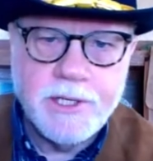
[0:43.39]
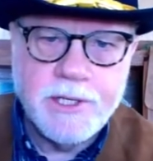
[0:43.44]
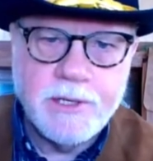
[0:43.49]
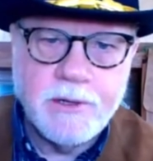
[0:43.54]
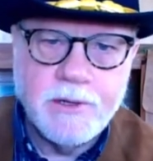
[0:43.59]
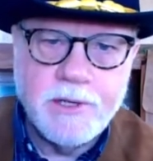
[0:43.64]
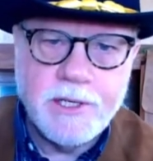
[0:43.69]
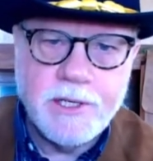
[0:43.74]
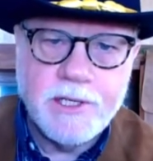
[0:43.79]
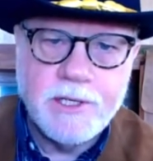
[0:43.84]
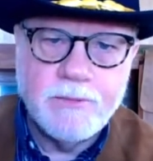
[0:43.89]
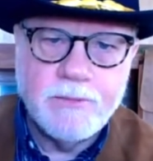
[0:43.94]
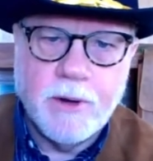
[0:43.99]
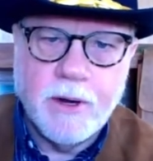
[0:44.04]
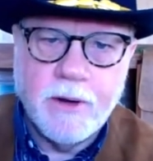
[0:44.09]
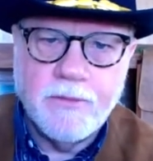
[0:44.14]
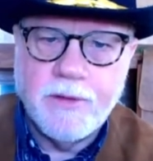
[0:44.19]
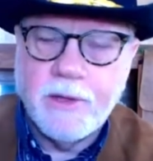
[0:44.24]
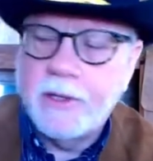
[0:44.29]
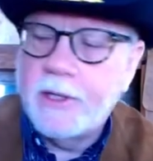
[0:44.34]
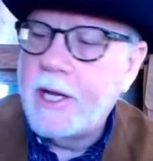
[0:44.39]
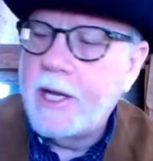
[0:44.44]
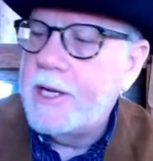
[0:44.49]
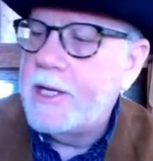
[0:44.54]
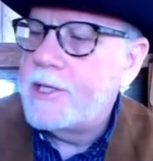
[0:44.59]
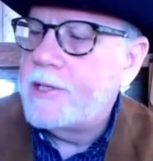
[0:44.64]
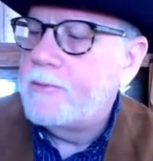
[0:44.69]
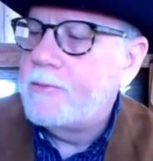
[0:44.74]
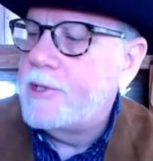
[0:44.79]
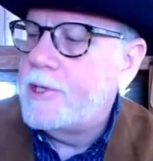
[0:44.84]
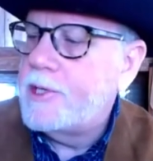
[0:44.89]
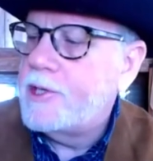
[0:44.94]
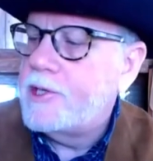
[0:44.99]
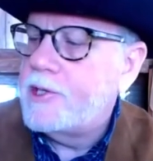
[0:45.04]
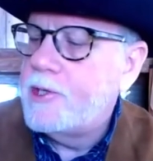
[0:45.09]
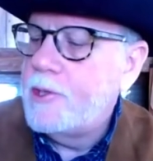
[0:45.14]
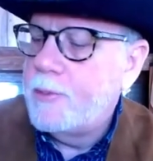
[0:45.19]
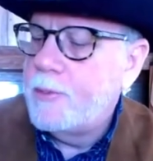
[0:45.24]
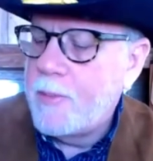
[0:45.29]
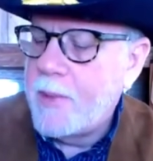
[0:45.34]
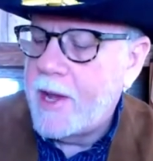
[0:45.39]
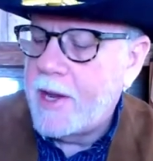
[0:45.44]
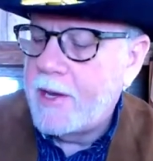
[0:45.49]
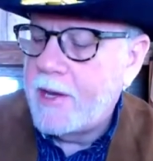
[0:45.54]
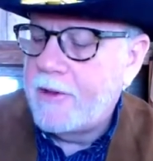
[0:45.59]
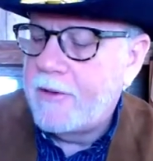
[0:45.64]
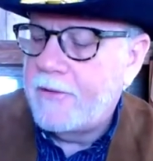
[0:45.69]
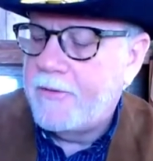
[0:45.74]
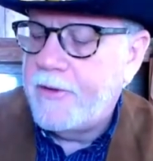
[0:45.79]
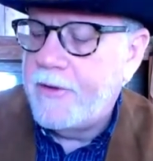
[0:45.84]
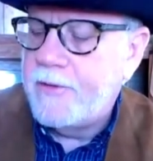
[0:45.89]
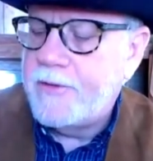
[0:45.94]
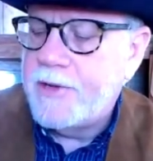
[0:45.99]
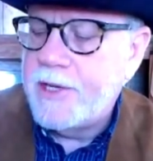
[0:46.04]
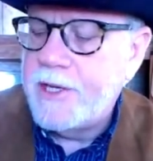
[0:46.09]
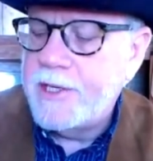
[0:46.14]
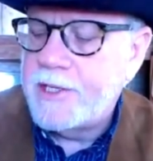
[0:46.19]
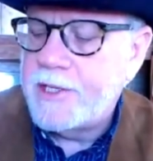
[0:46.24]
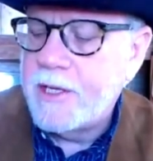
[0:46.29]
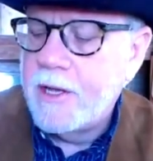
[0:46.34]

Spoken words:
So this is one of the latest, which is Superman in the 50s,